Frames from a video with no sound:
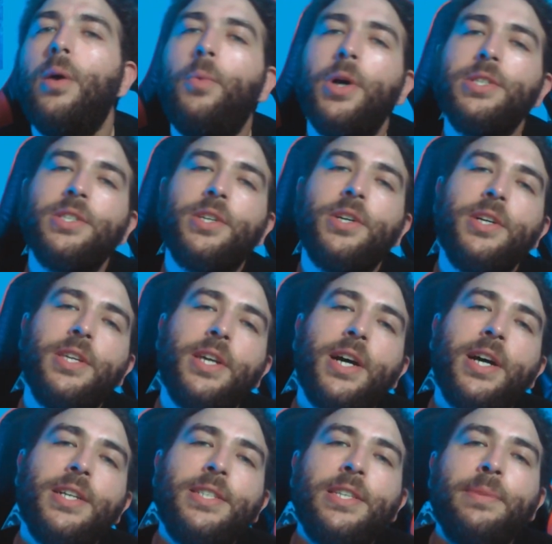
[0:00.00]
What's good,
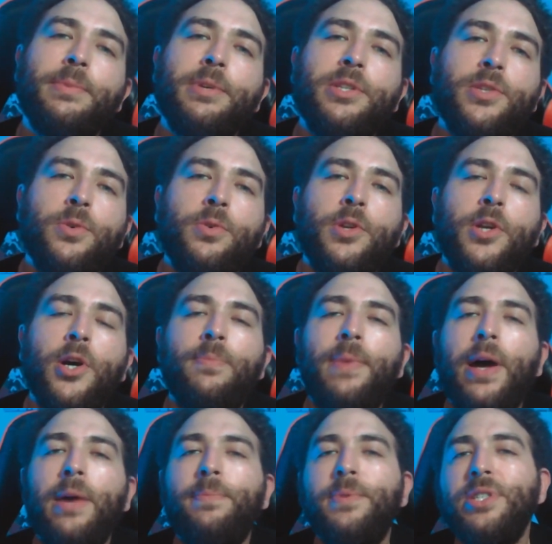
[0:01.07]
y'all? It's Timmy Too Dope.
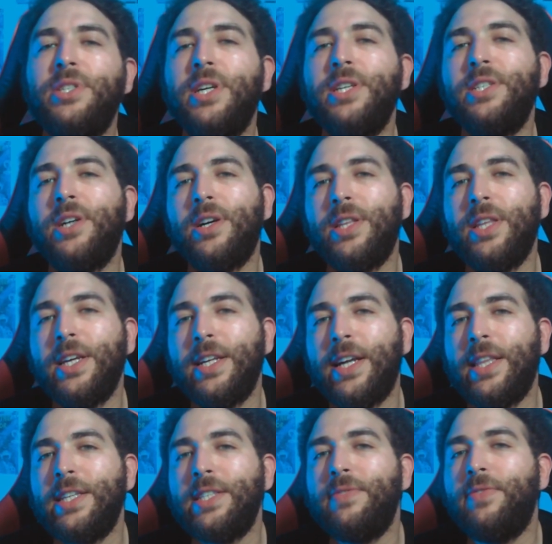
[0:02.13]
I appreciate y'all clicking
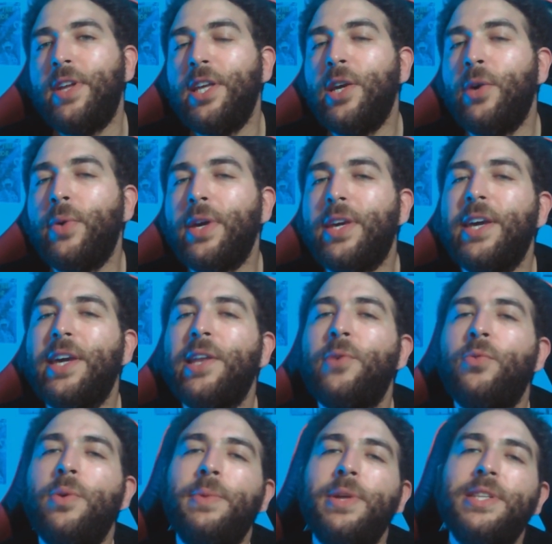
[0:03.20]
on this video and kicking it
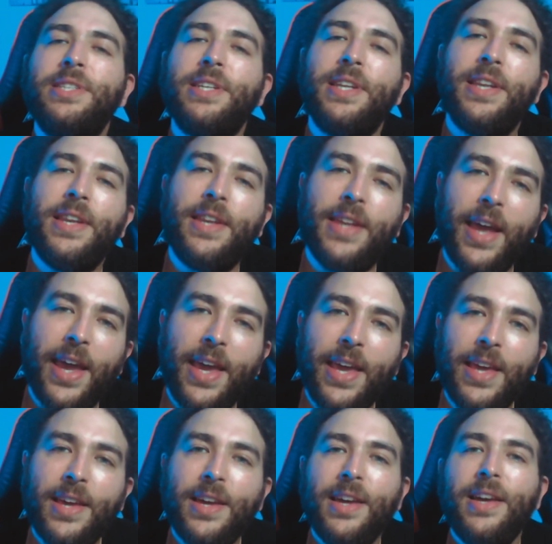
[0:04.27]
with me
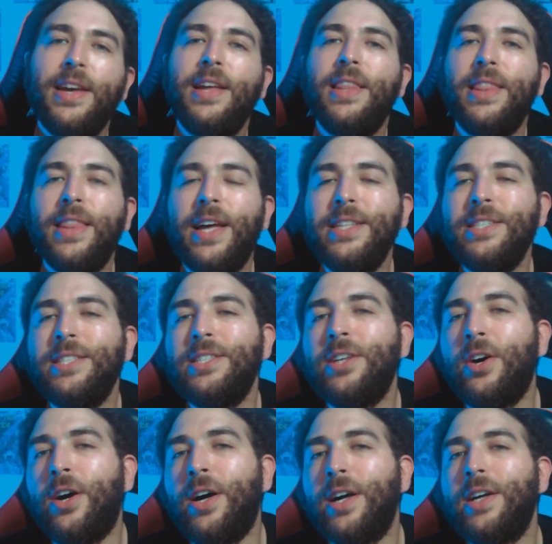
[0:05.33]
today. Let's
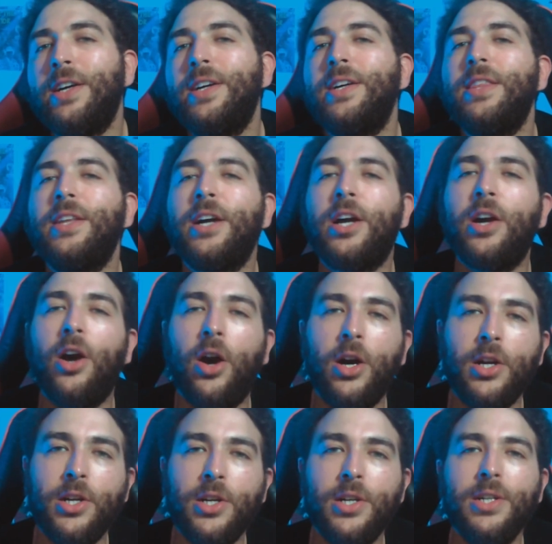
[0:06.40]
talk the
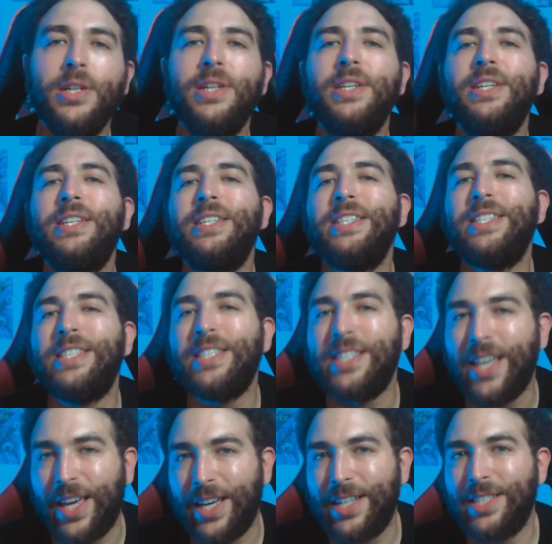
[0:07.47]
Carter
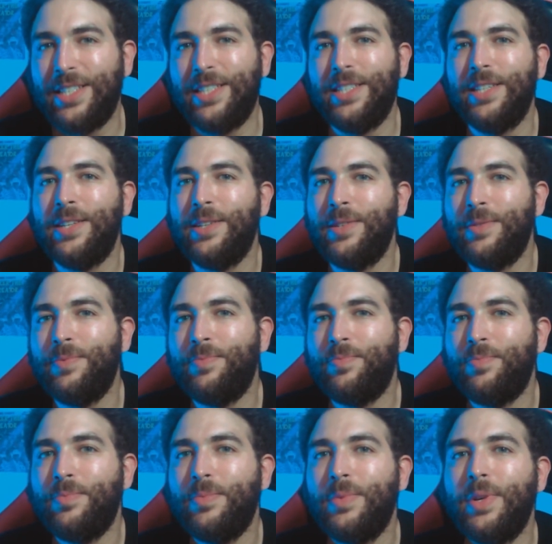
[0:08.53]
6.
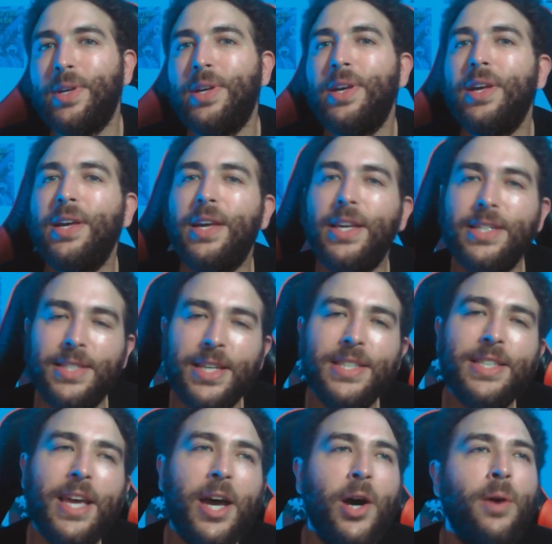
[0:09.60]
Is
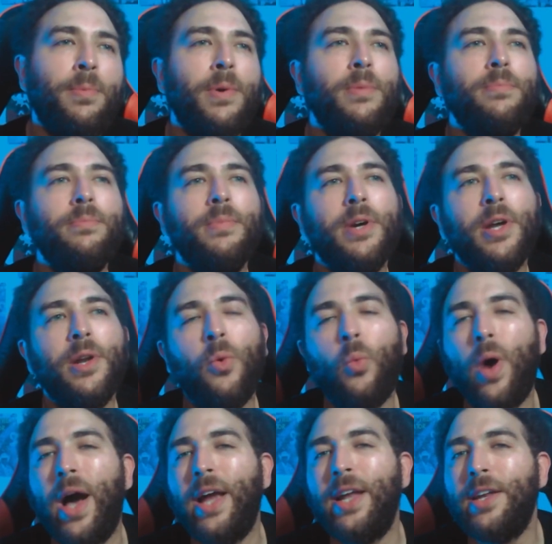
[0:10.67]
this album gonna
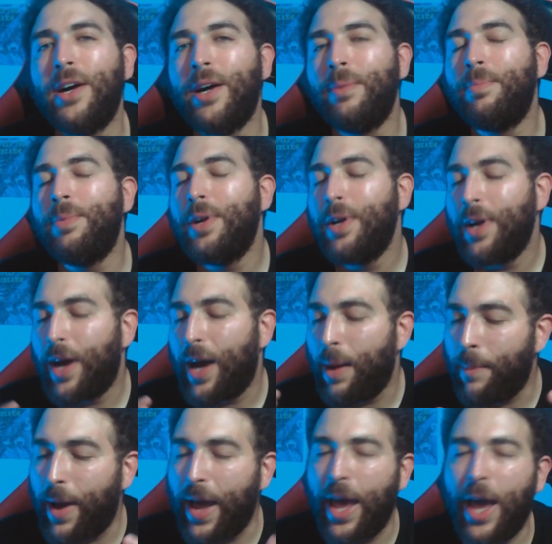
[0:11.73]
wind up on
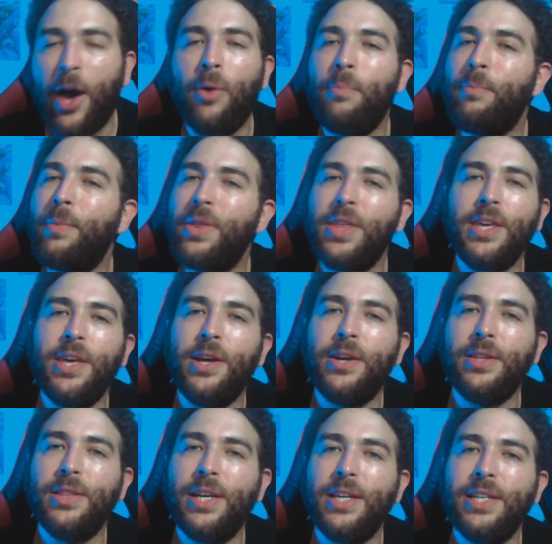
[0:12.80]
my album of the year
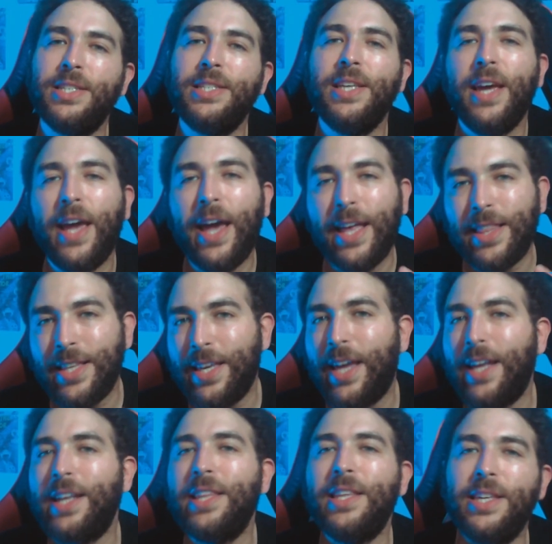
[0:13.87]
list at the
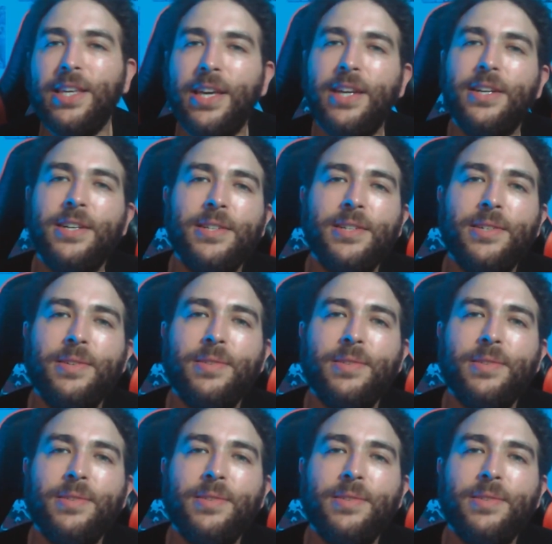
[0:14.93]
end of the year?